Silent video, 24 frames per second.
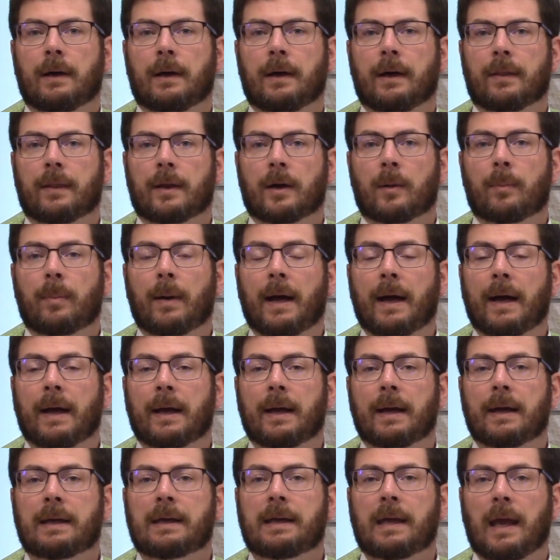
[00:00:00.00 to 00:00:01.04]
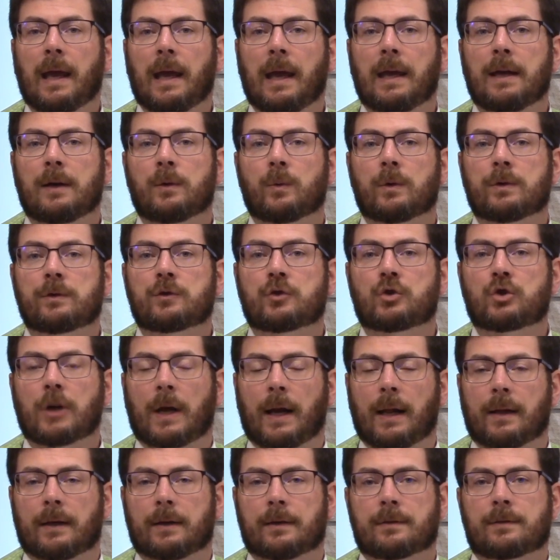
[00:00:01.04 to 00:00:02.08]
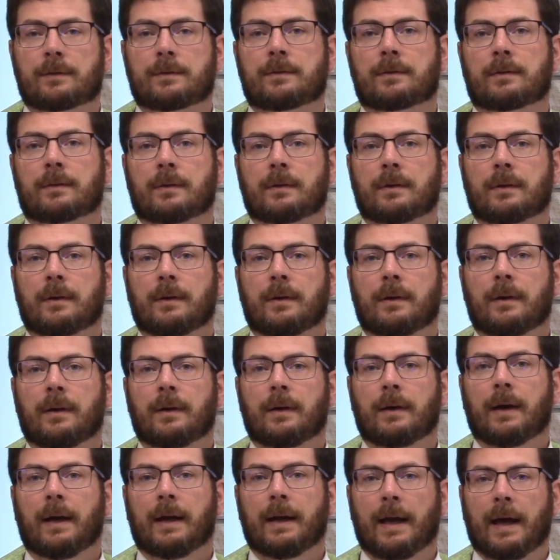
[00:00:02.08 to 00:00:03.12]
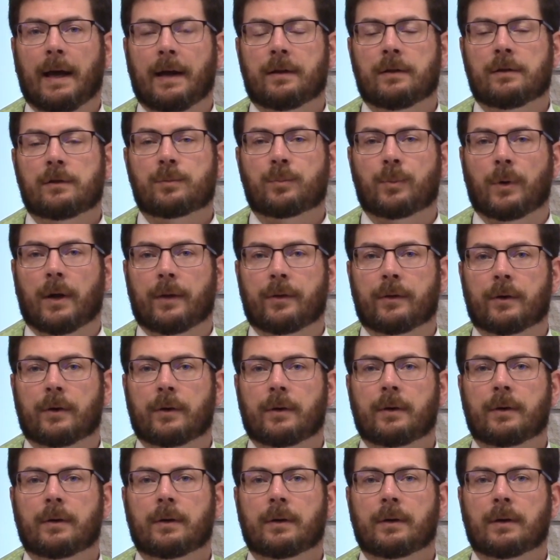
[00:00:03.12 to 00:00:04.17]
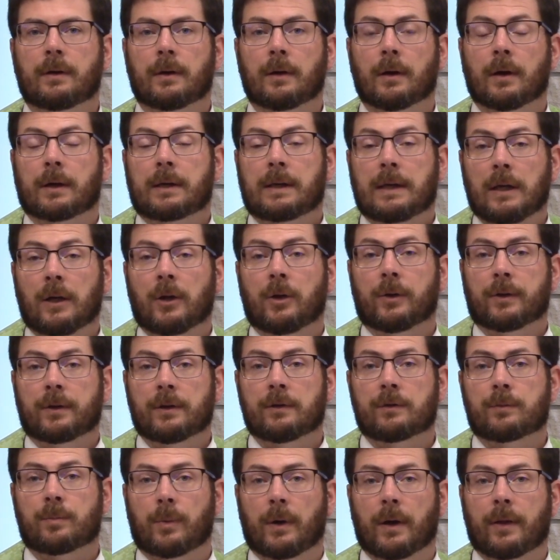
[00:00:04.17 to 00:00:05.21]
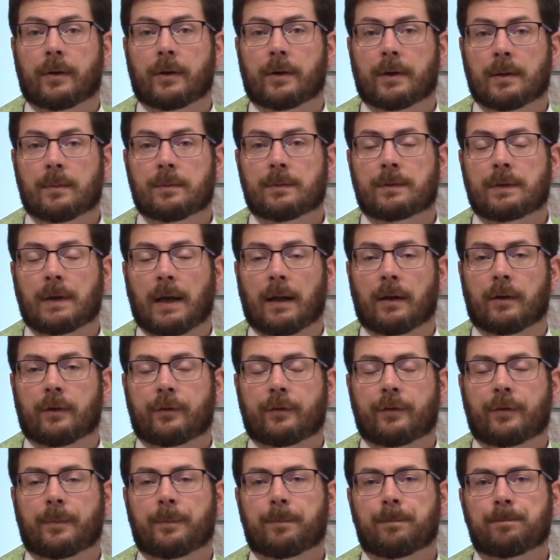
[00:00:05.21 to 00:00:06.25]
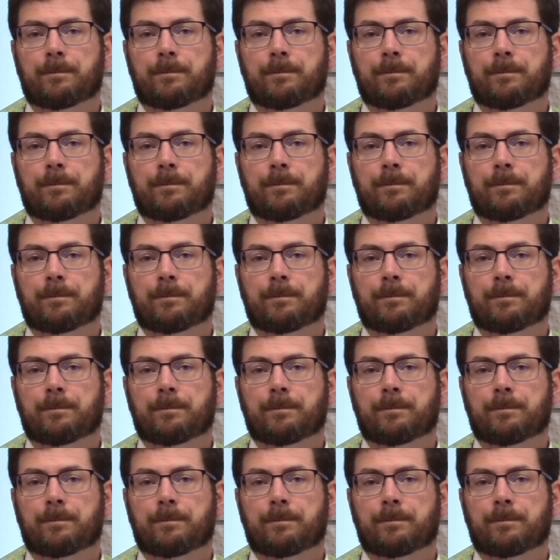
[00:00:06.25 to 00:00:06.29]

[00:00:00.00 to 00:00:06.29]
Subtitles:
Thereby, Cain was jealous and had his brother, or killed his brother himself.